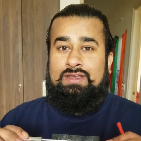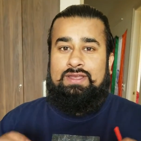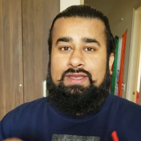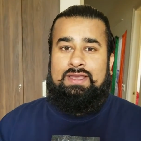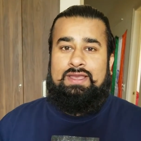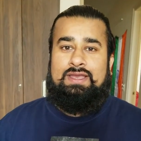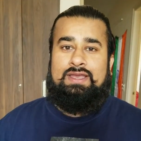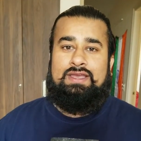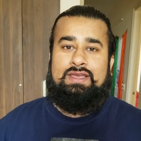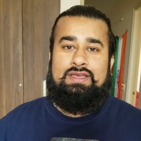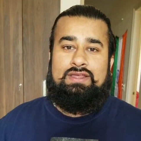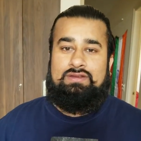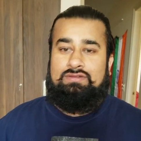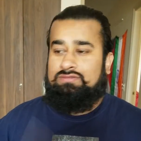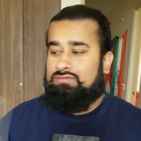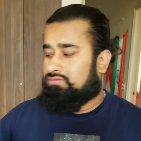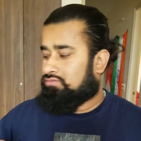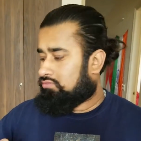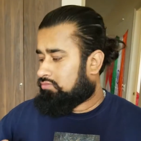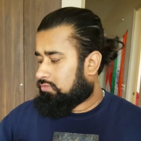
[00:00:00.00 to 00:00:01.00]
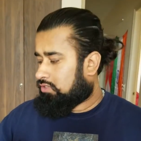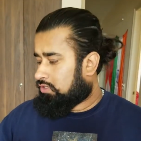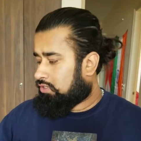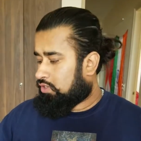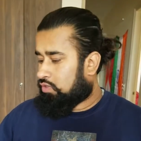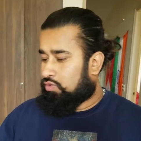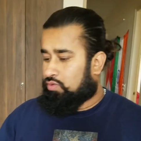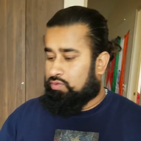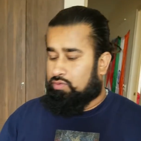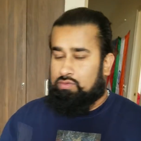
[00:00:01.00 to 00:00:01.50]
And
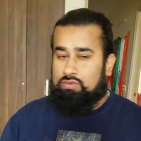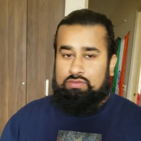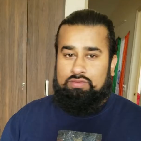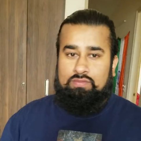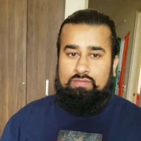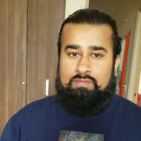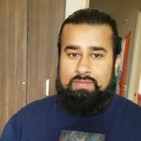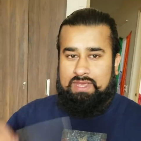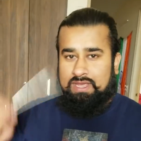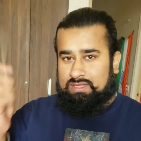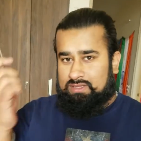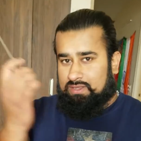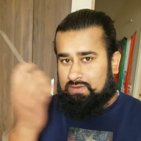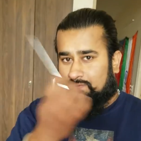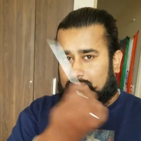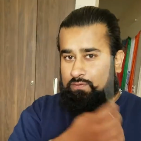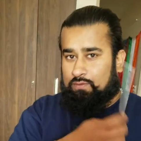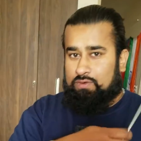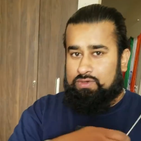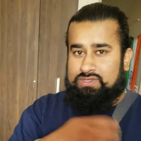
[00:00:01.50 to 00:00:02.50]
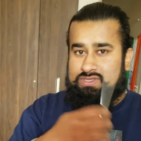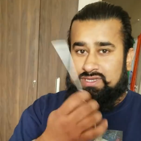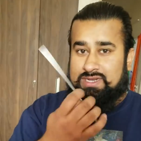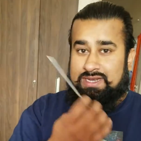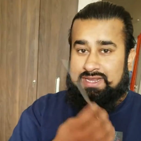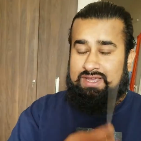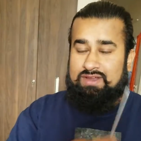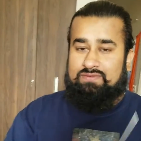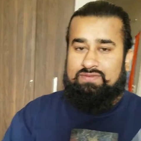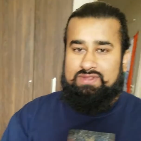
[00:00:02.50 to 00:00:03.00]
you make the folds
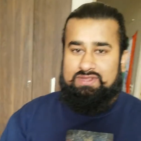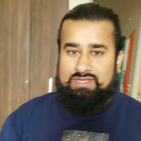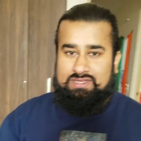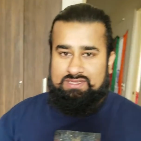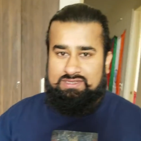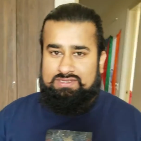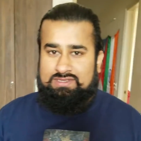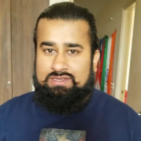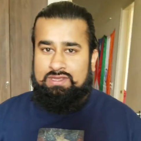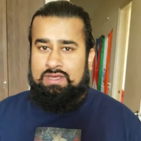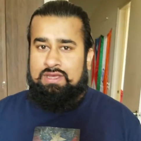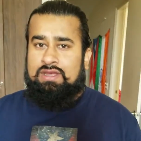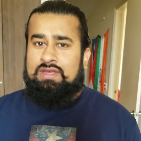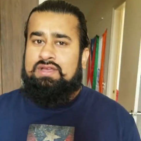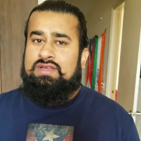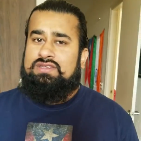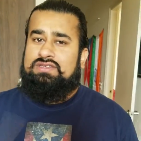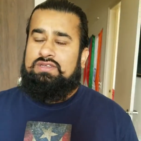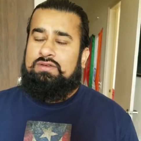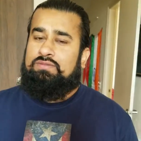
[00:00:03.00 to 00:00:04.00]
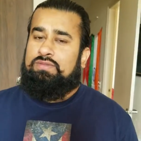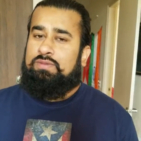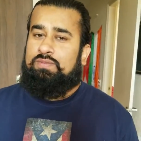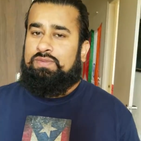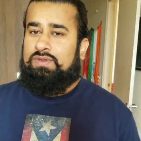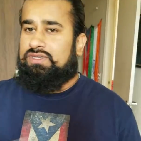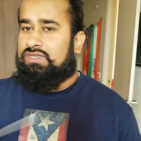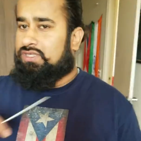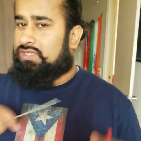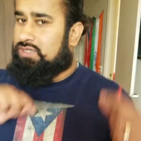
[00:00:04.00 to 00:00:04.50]
clear with this. Some
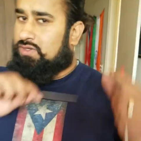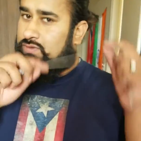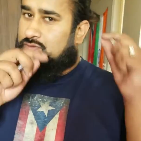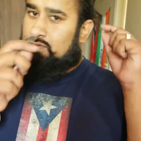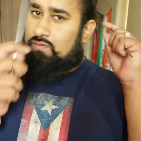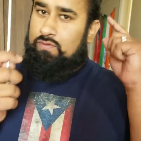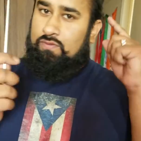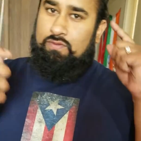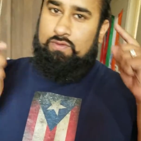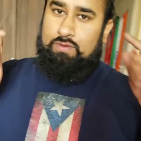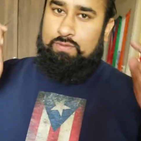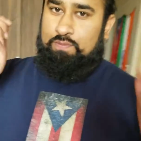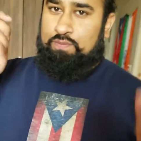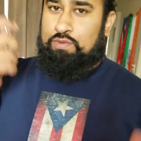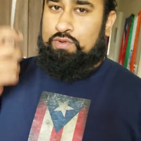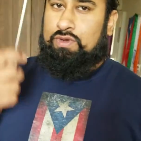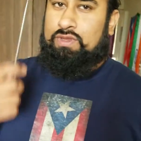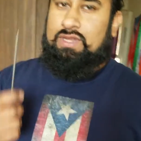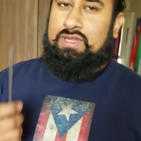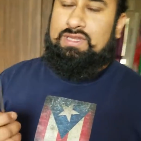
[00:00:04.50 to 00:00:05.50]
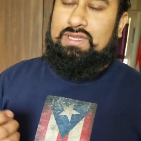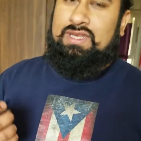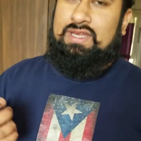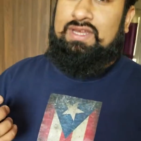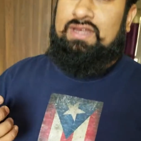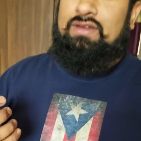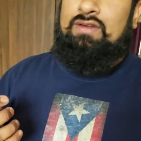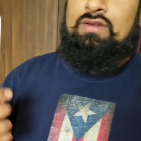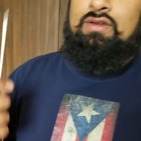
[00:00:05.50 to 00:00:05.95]
people just put the thing,